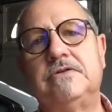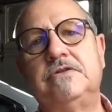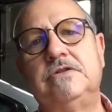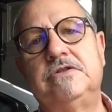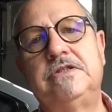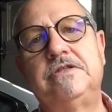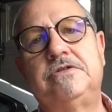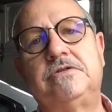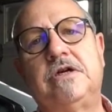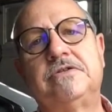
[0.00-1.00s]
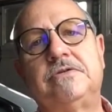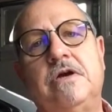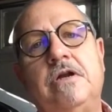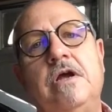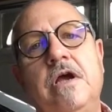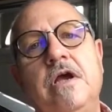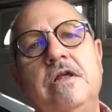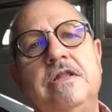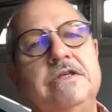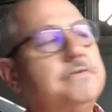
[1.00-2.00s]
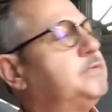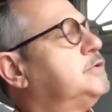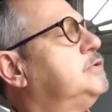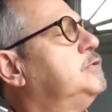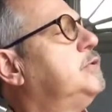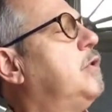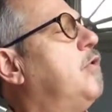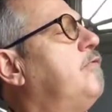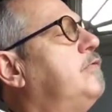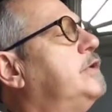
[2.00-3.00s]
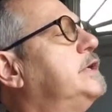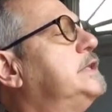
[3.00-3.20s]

So you see the truss rod. This will glue over it.